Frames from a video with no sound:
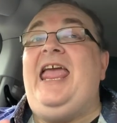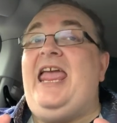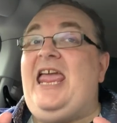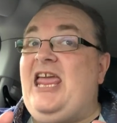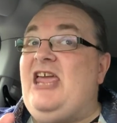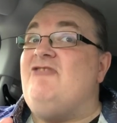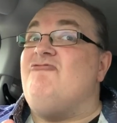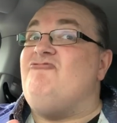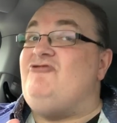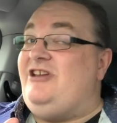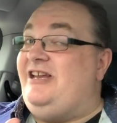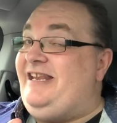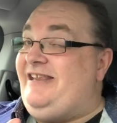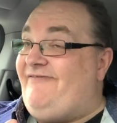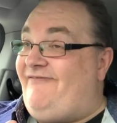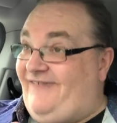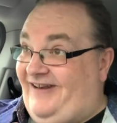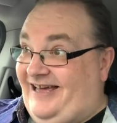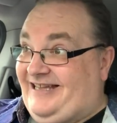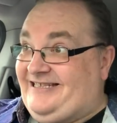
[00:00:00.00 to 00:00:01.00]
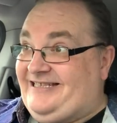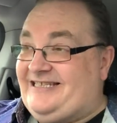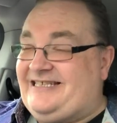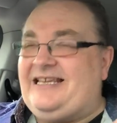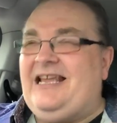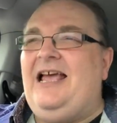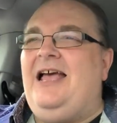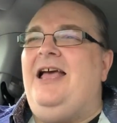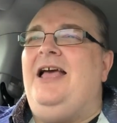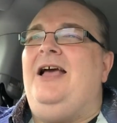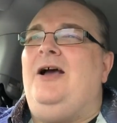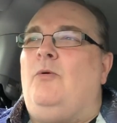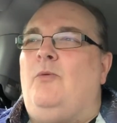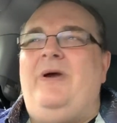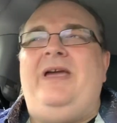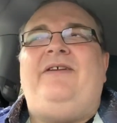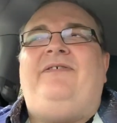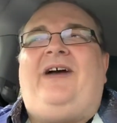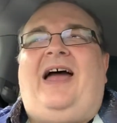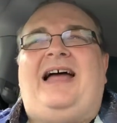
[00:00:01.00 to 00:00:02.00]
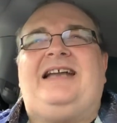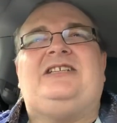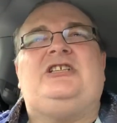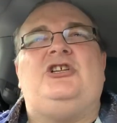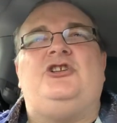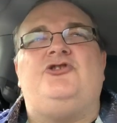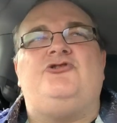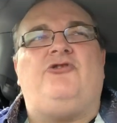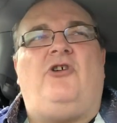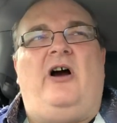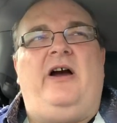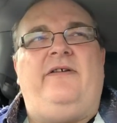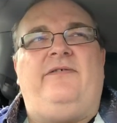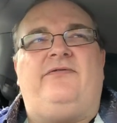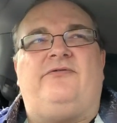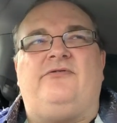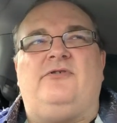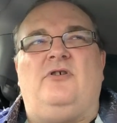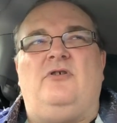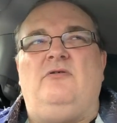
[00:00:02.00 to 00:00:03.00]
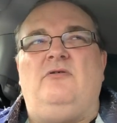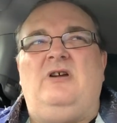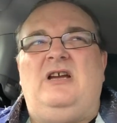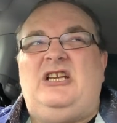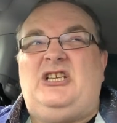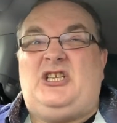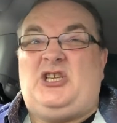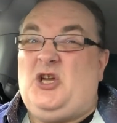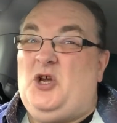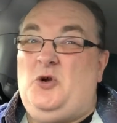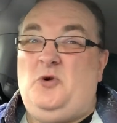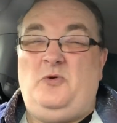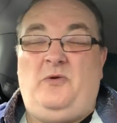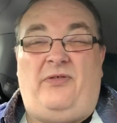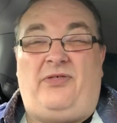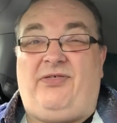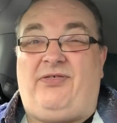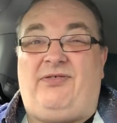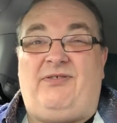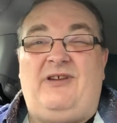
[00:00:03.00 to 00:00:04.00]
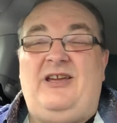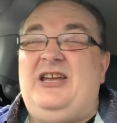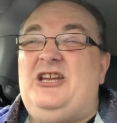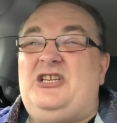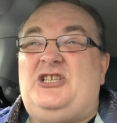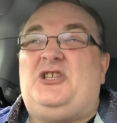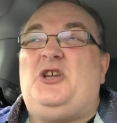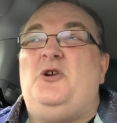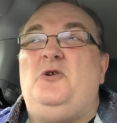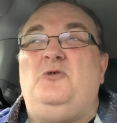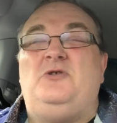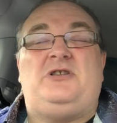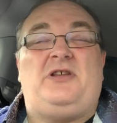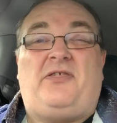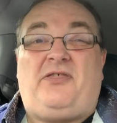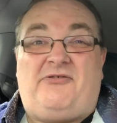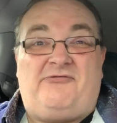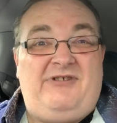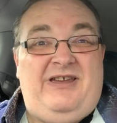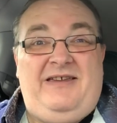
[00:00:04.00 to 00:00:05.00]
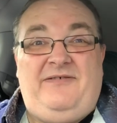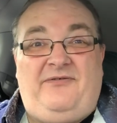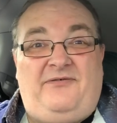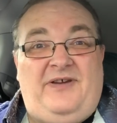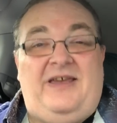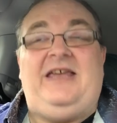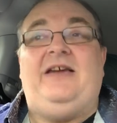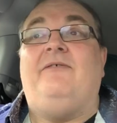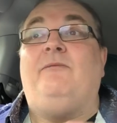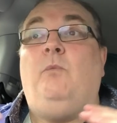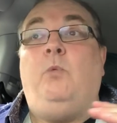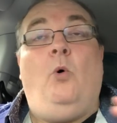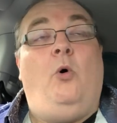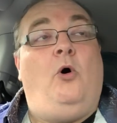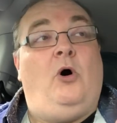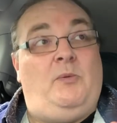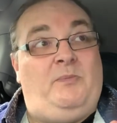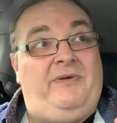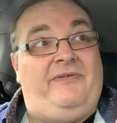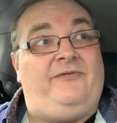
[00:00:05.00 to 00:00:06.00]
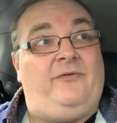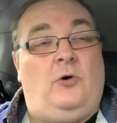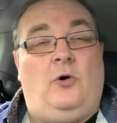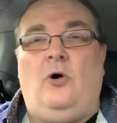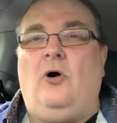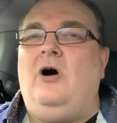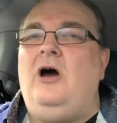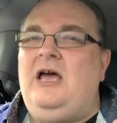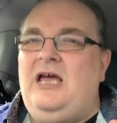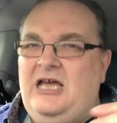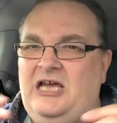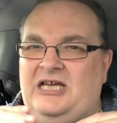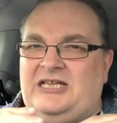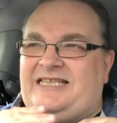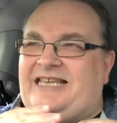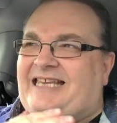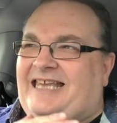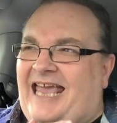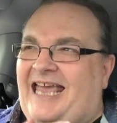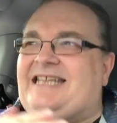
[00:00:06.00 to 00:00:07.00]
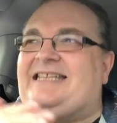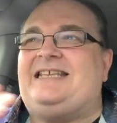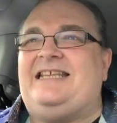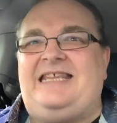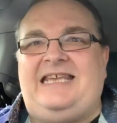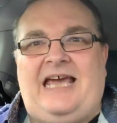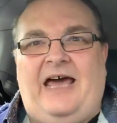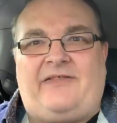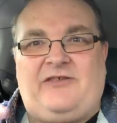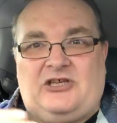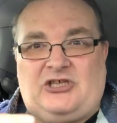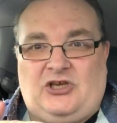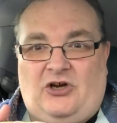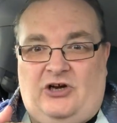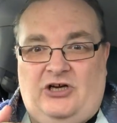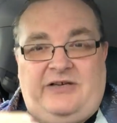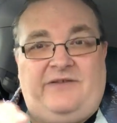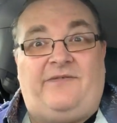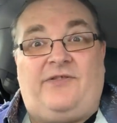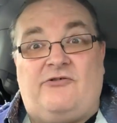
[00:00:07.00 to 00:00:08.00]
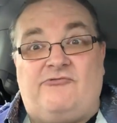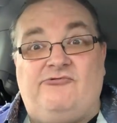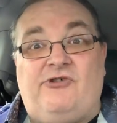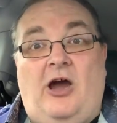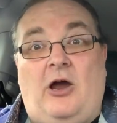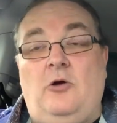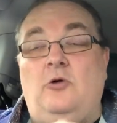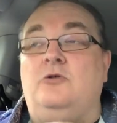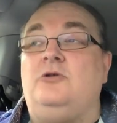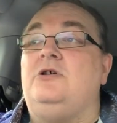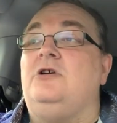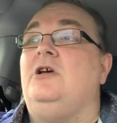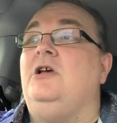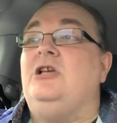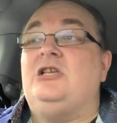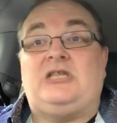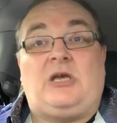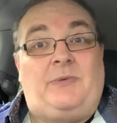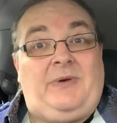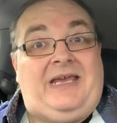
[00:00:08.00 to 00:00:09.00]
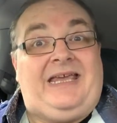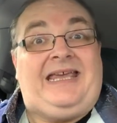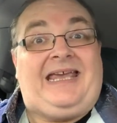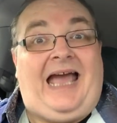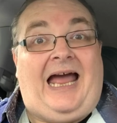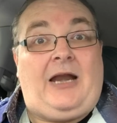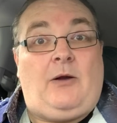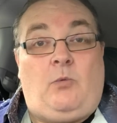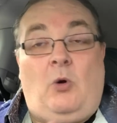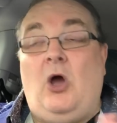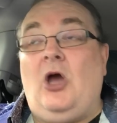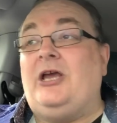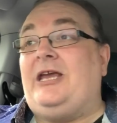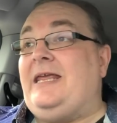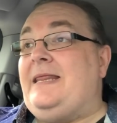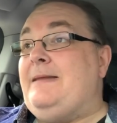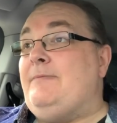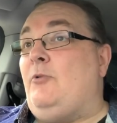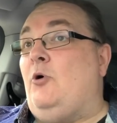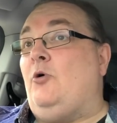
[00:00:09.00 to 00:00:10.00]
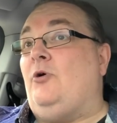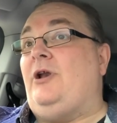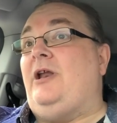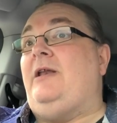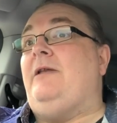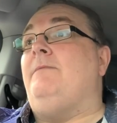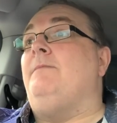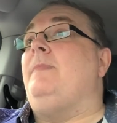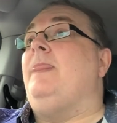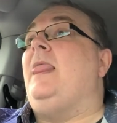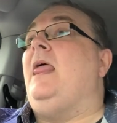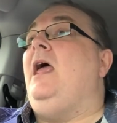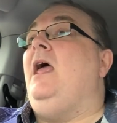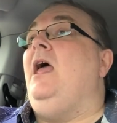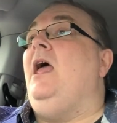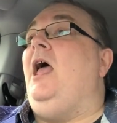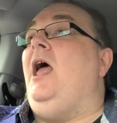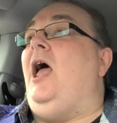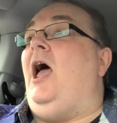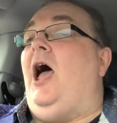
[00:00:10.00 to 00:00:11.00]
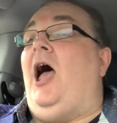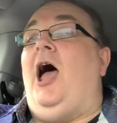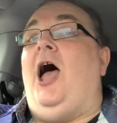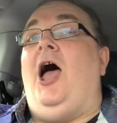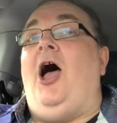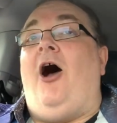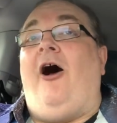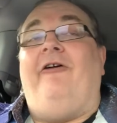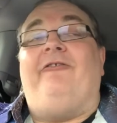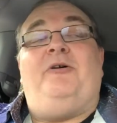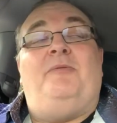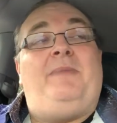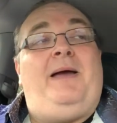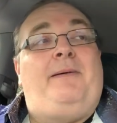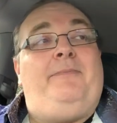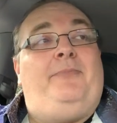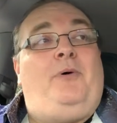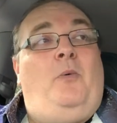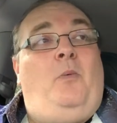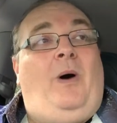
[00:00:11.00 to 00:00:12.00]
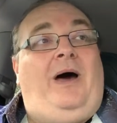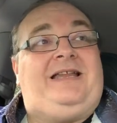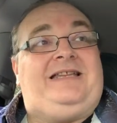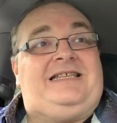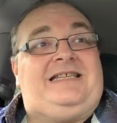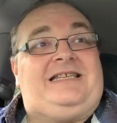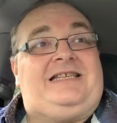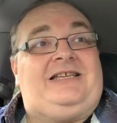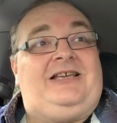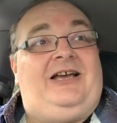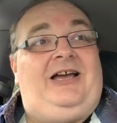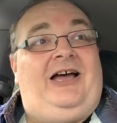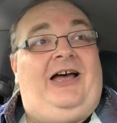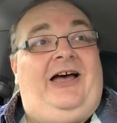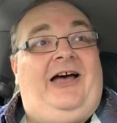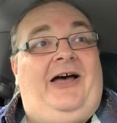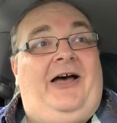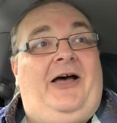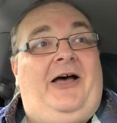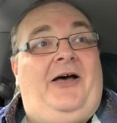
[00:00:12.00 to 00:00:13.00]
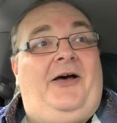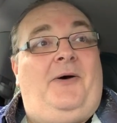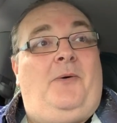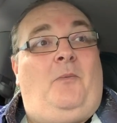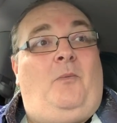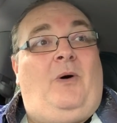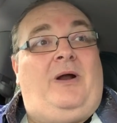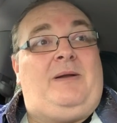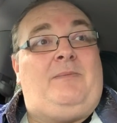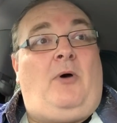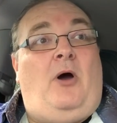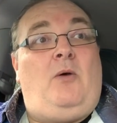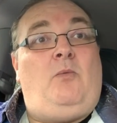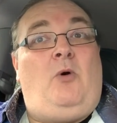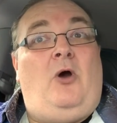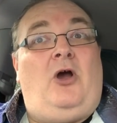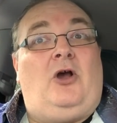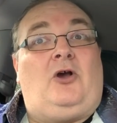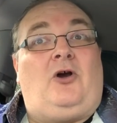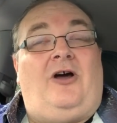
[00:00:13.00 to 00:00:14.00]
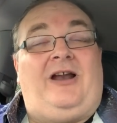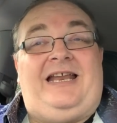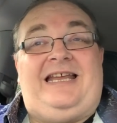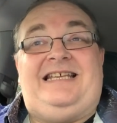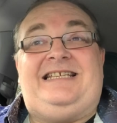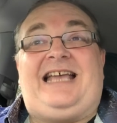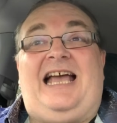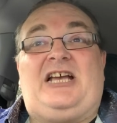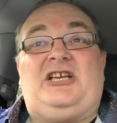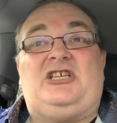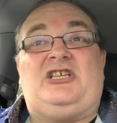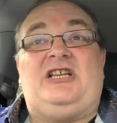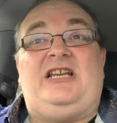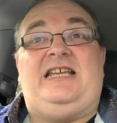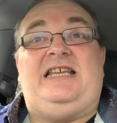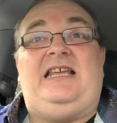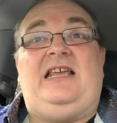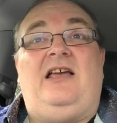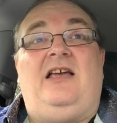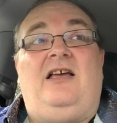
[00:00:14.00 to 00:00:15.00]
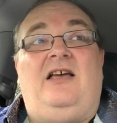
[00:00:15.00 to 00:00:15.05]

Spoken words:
it really floods. We've had to drive through two to three feet of water before to get to the other side of the road so we can go to work in the morning. I remember once one of my work colleagues actually,